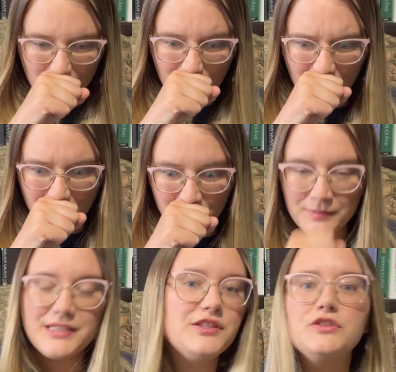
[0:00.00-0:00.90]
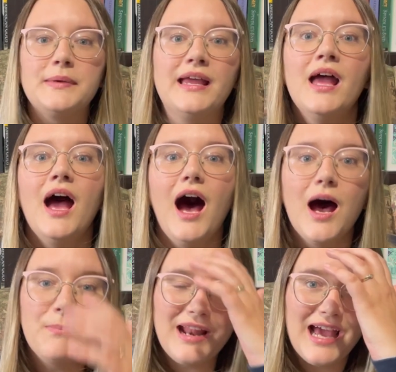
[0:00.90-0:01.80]
excuse me,
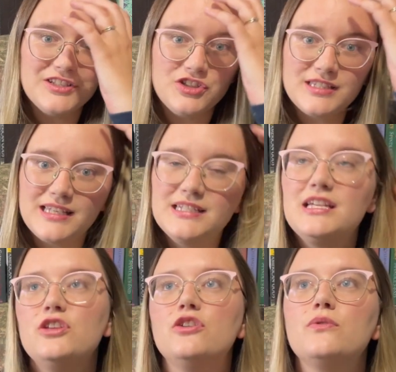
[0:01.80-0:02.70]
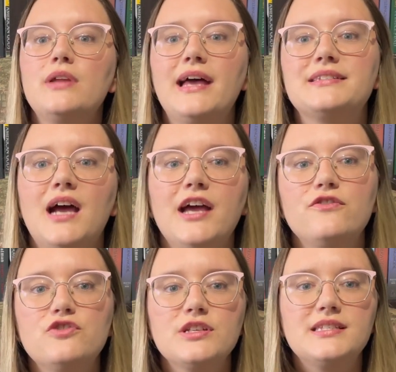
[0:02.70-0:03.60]
but has just continued as kind
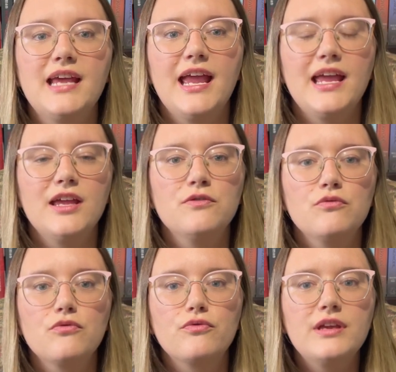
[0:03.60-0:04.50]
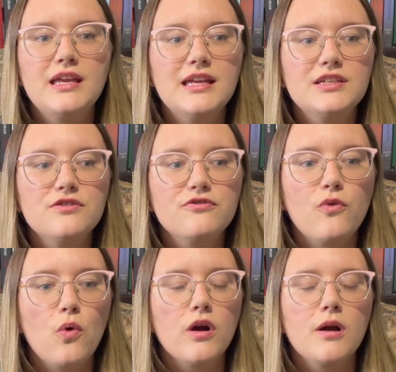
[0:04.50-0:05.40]
of just a read
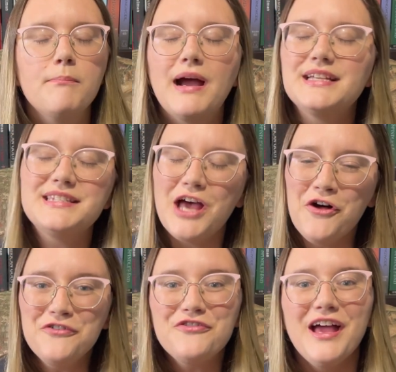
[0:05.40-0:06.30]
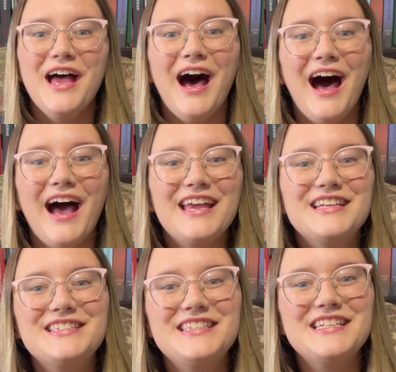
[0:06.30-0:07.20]
for myself,
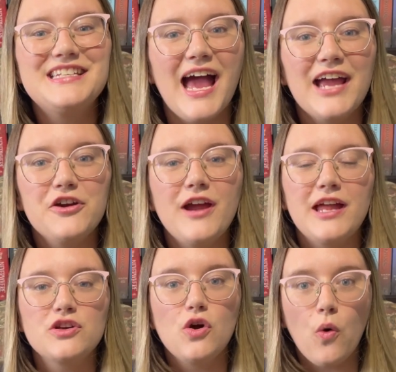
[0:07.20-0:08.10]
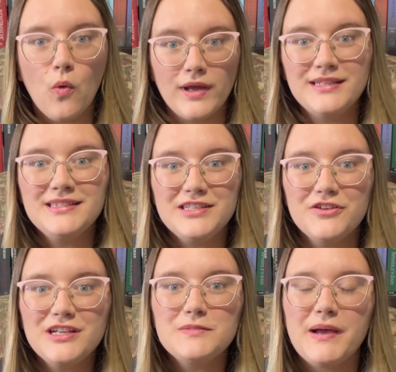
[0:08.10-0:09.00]
is the Dagger and Coin
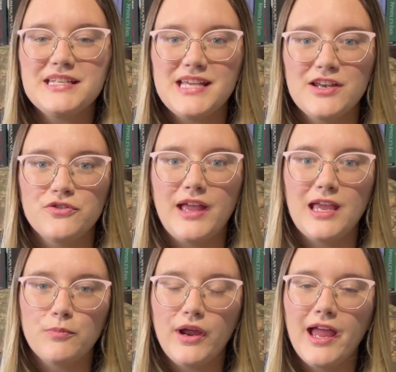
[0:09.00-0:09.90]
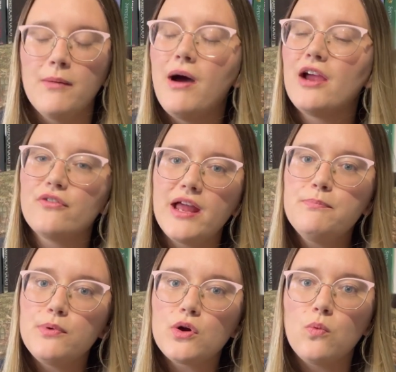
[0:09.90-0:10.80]
series by Daniel Abraham. I
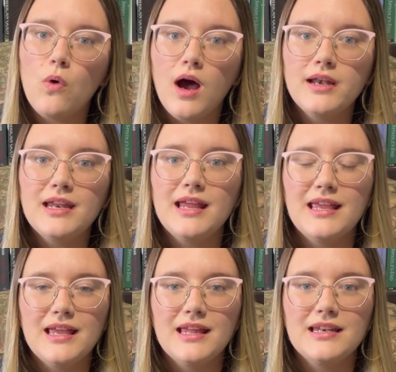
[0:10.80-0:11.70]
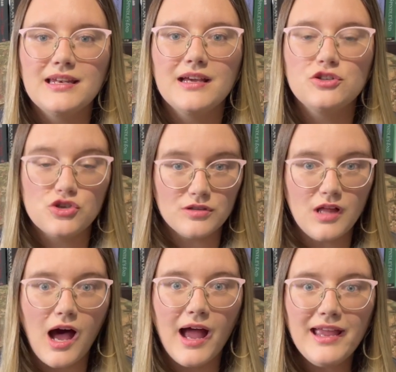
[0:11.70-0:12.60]
read book 1 in
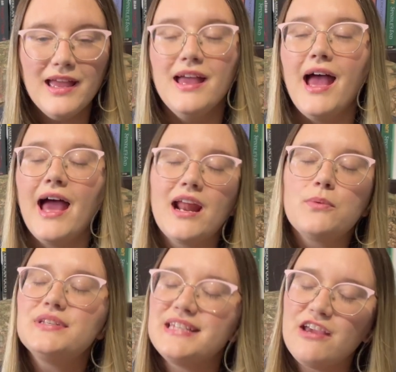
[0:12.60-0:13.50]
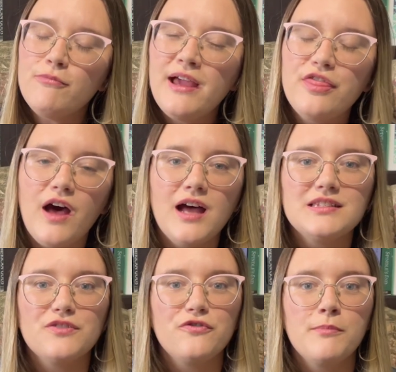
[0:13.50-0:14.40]
July, and I will save my
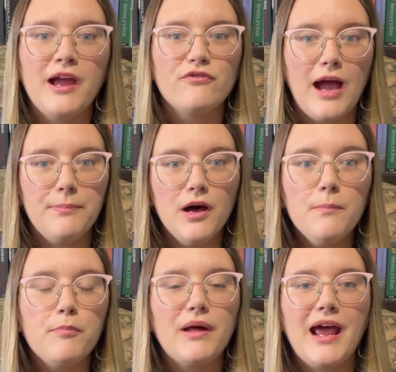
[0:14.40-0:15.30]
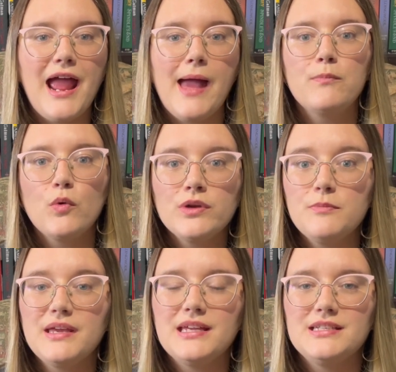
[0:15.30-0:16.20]
thoughts for my wrap up, but I am going to
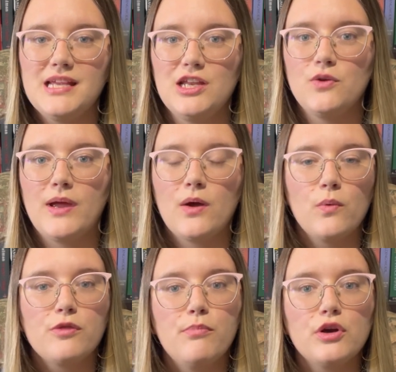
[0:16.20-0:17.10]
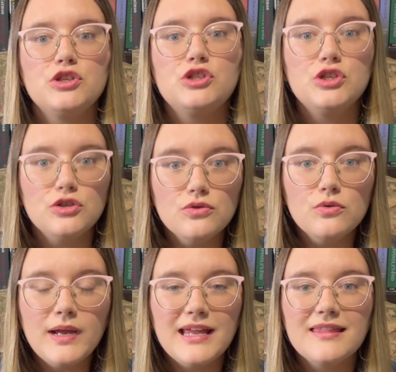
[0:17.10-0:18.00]
be continuing with book
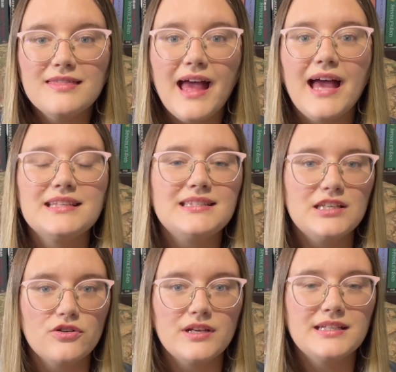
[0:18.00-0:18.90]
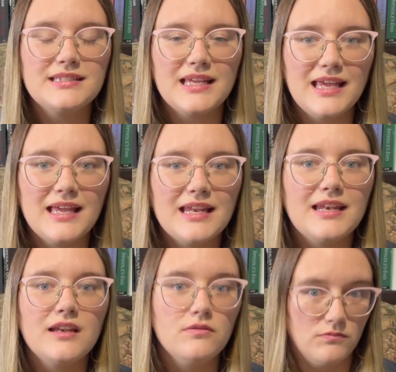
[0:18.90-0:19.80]
2 in that series
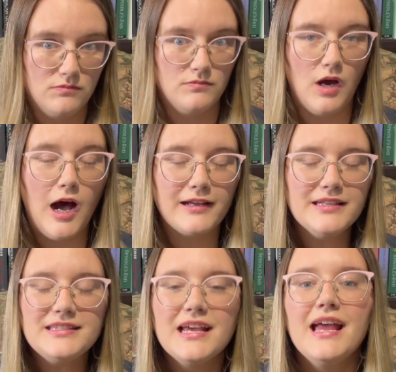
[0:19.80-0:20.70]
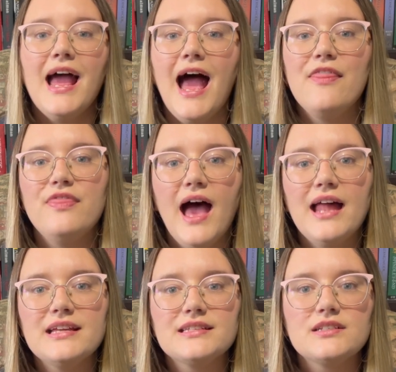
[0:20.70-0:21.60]
in August, and that
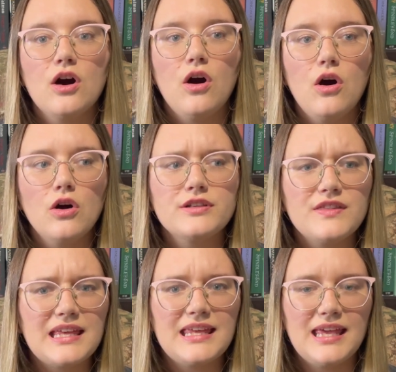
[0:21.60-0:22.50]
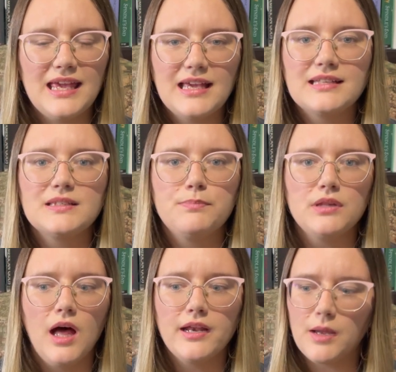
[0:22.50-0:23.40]
is called The King's
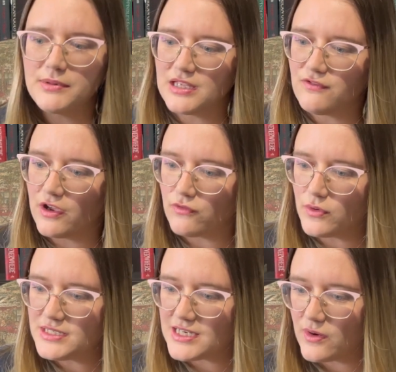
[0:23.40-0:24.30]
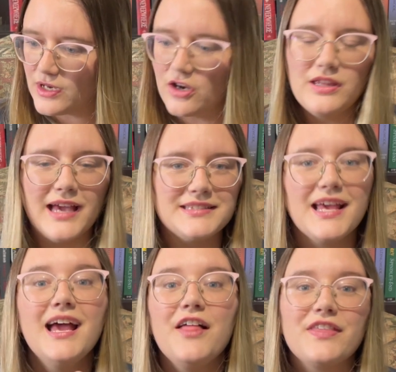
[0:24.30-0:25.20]
Blood, I believe. I wrote it down here. Yes,
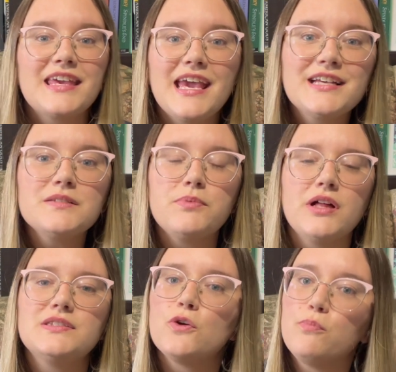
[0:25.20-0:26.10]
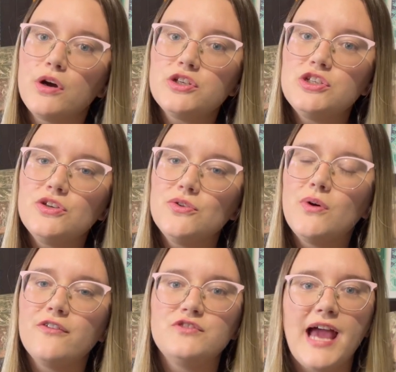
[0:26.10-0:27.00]
The King's Blood. So book 2
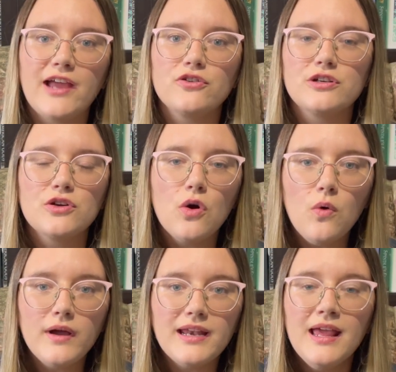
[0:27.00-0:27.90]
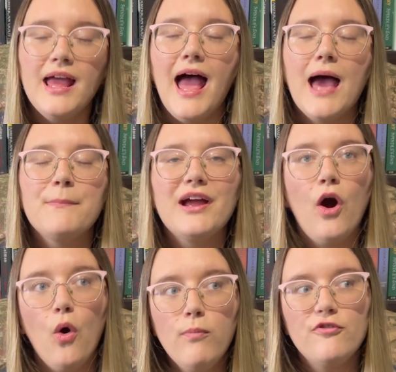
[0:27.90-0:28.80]
of Dagger and Coin, and my
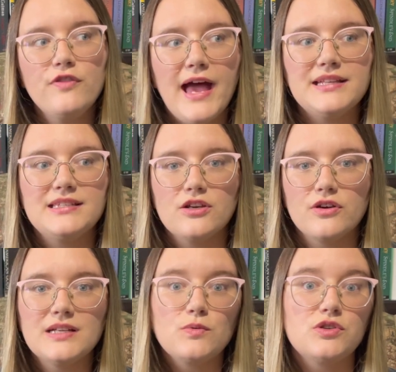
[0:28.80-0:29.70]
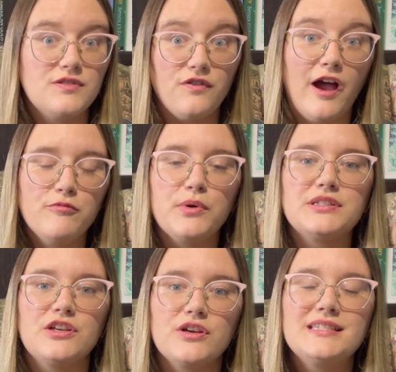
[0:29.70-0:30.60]
hope for that series, which is a 5-book
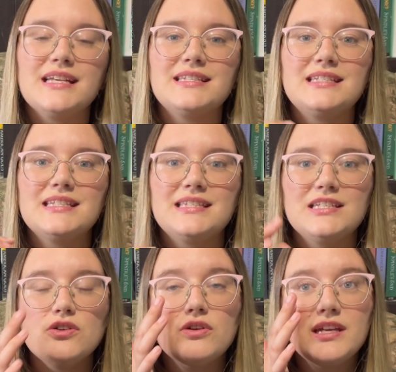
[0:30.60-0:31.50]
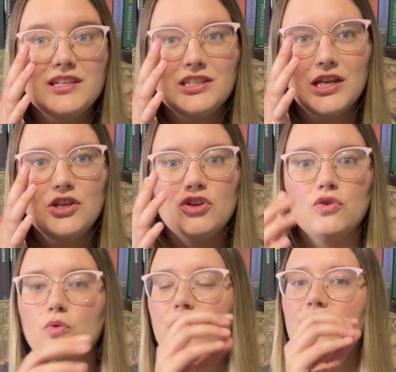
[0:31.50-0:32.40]
series, is to still
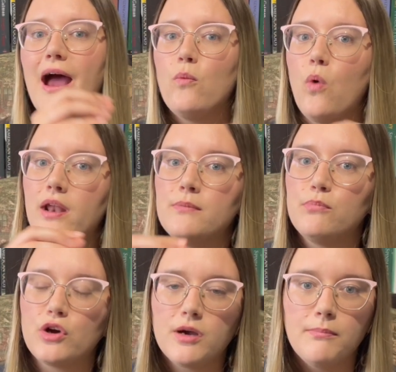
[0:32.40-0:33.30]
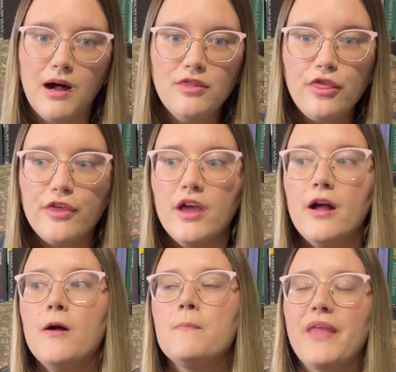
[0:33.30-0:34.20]
continue with that 1 book a month.
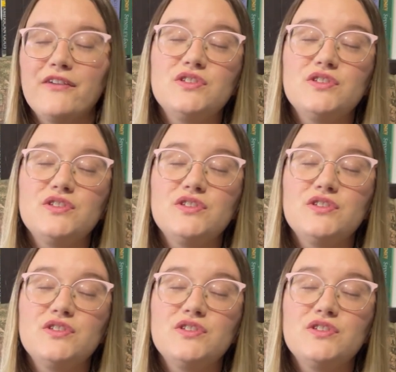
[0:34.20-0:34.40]
I have